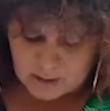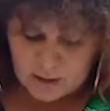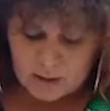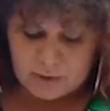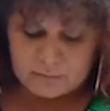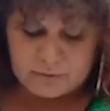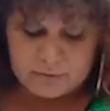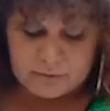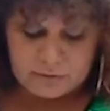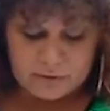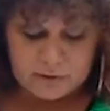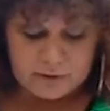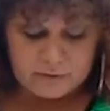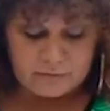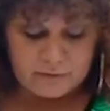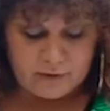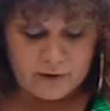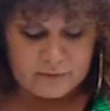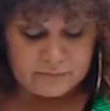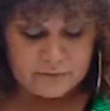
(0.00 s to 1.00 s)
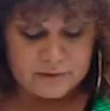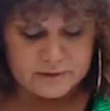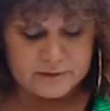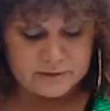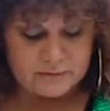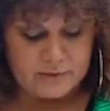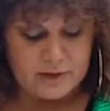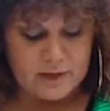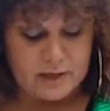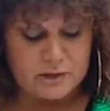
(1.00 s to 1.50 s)
over 35 years
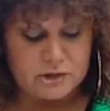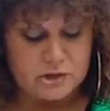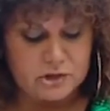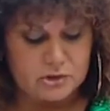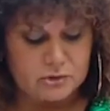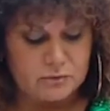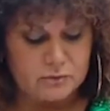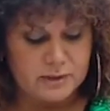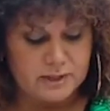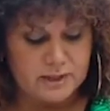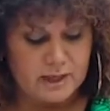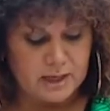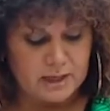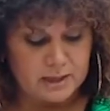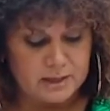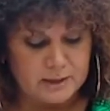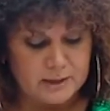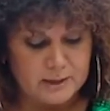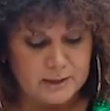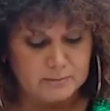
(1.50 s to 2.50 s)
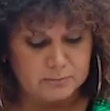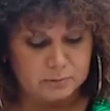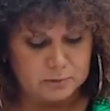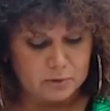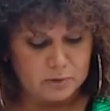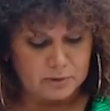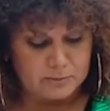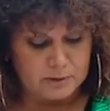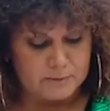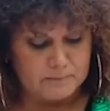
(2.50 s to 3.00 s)
of age to regain
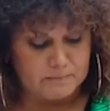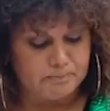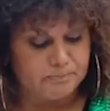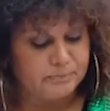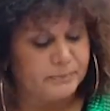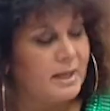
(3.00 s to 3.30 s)
employment.